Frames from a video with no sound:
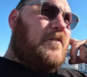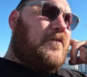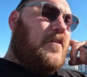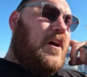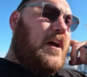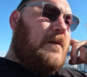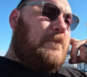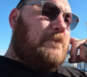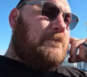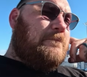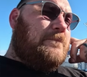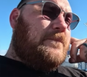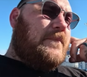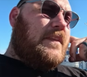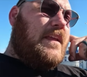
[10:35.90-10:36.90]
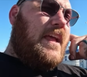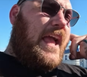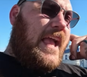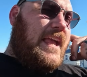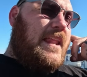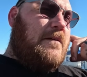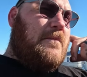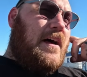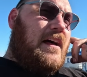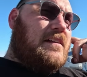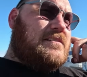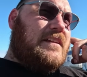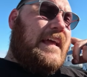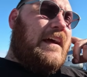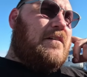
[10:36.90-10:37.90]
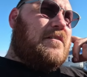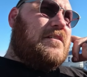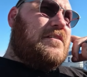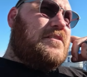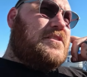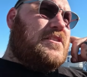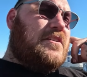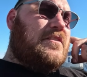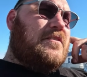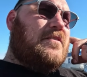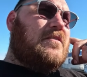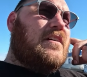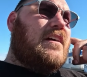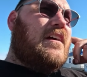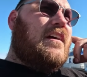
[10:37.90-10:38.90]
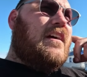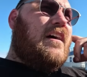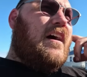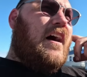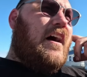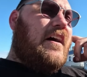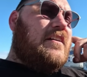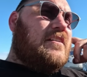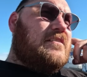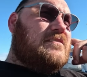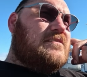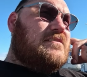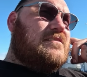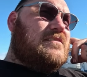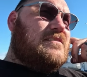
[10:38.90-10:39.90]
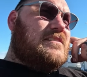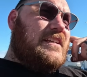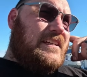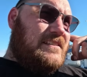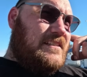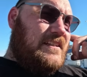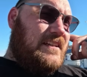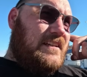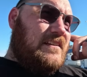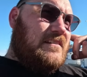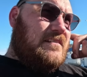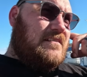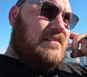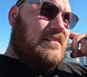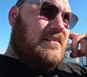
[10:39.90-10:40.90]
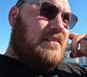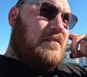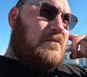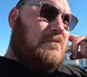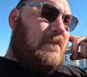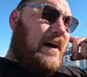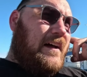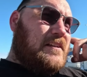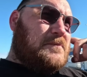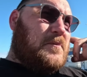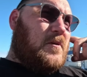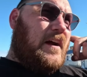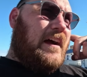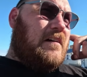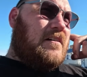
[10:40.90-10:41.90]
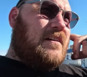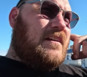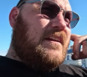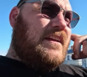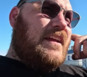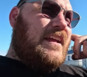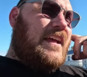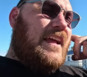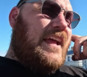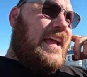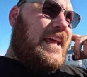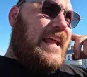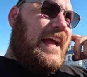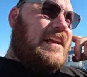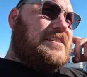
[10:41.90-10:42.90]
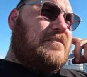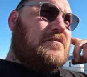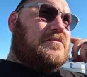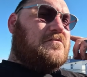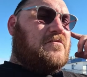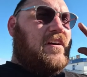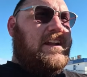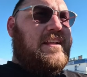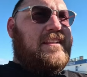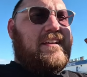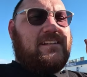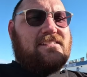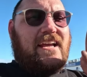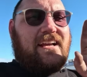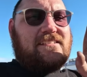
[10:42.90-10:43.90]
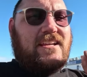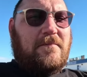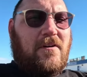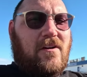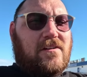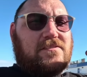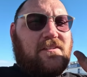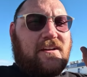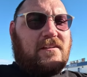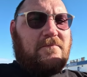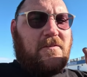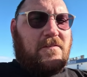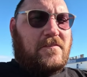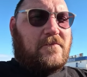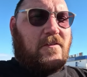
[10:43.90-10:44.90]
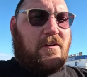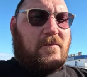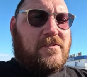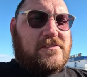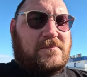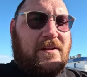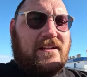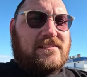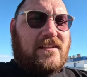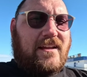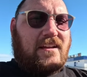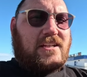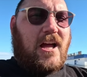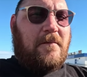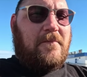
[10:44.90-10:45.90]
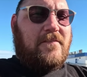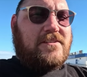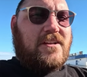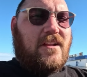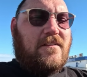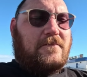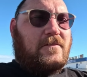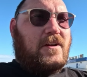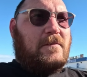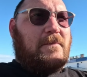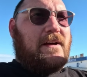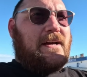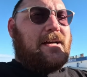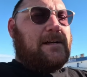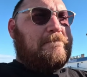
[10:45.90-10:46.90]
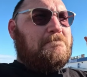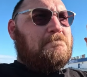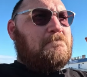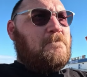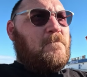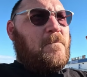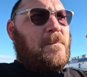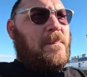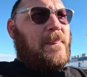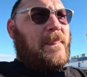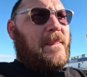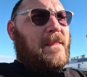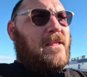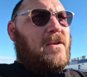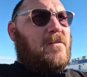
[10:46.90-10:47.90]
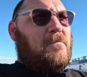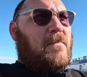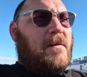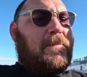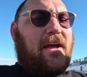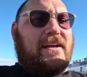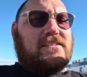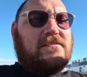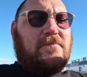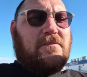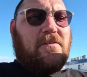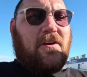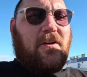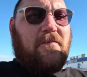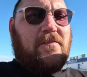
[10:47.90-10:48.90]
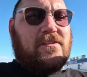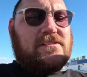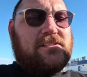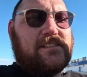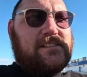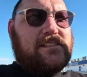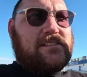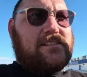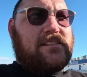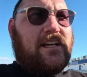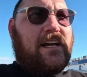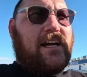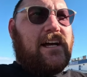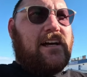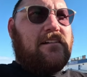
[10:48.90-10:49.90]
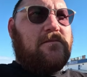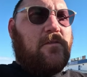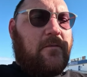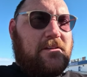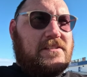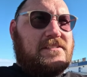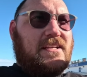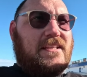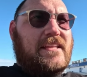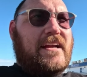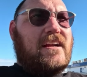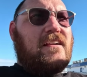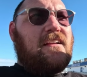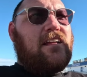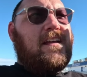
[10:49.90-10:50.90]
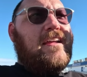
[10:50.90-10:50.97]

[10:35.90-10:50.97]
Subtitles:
From 80 miles an hour to 160 miles per hour, it actually was running the exact same arc, so I can move the front wheel speeds lay on top of each other from my pass in Monroe versus what we just did there.